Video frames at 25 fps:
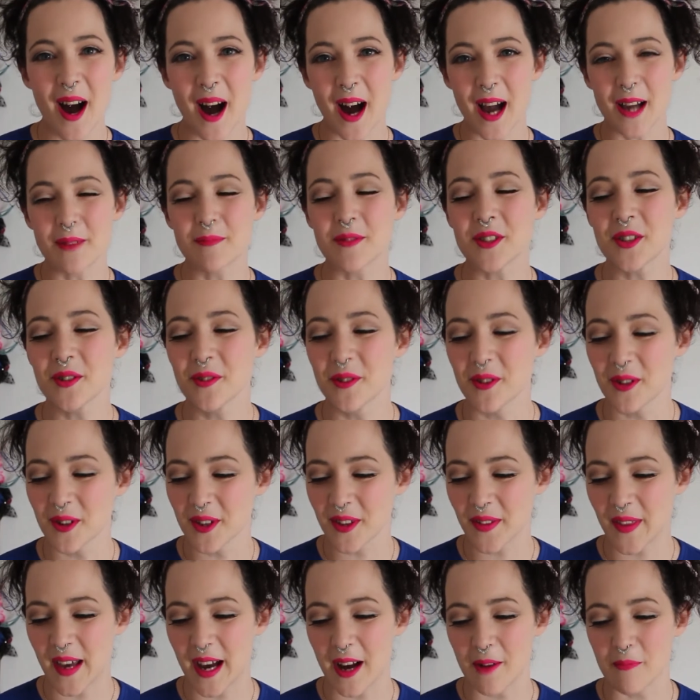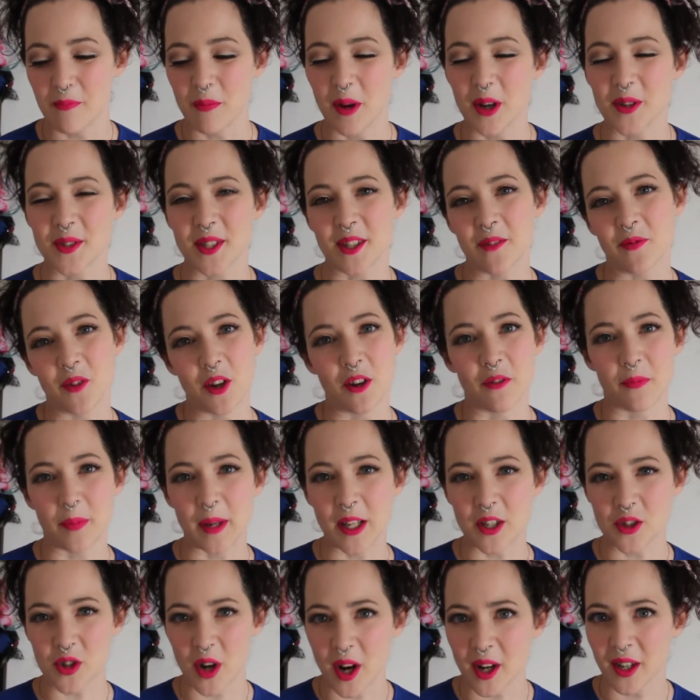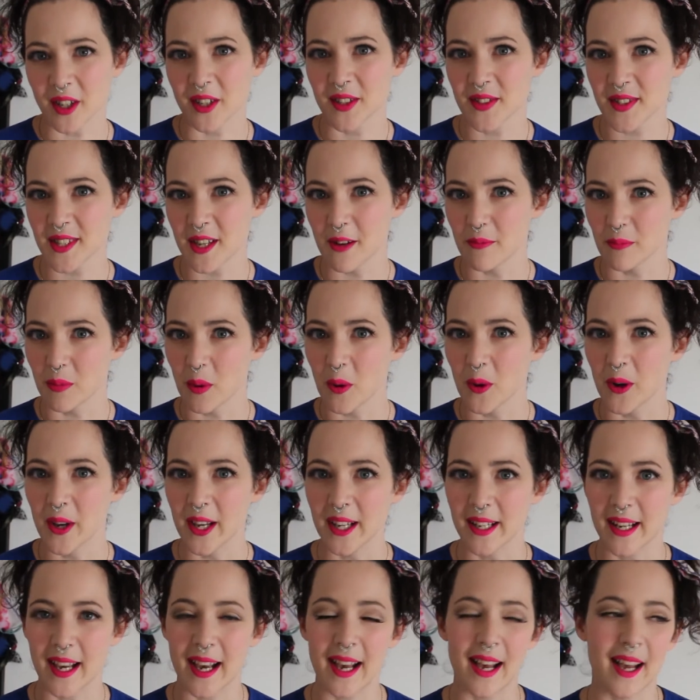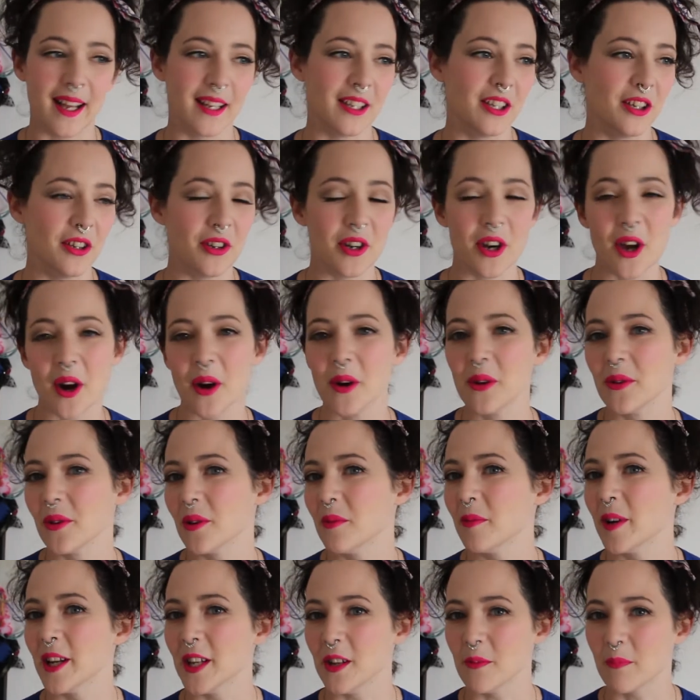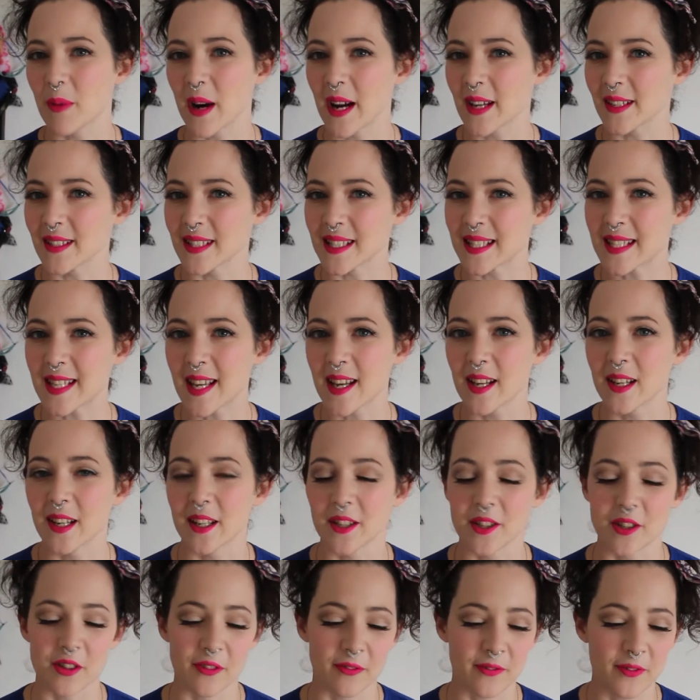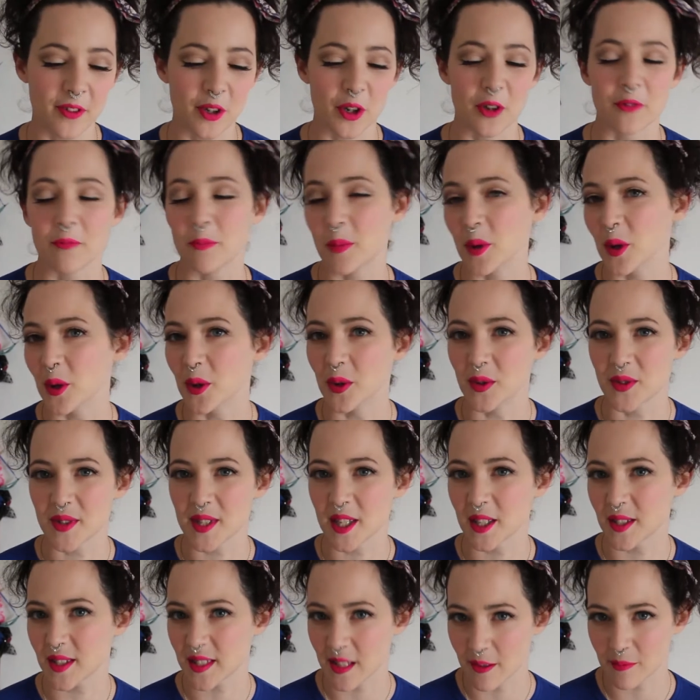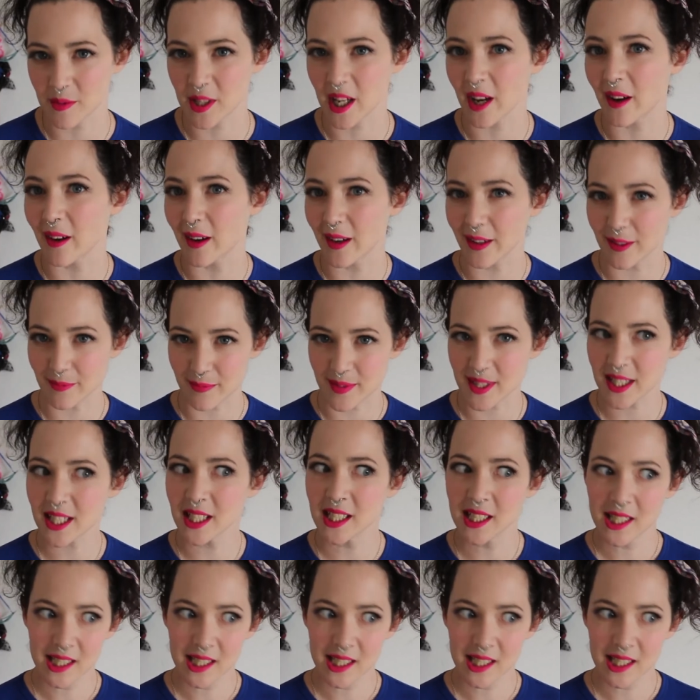I'm sure that most of you have been drunk at some point, and you know that when you break the seal and you're full of booze, that sometimes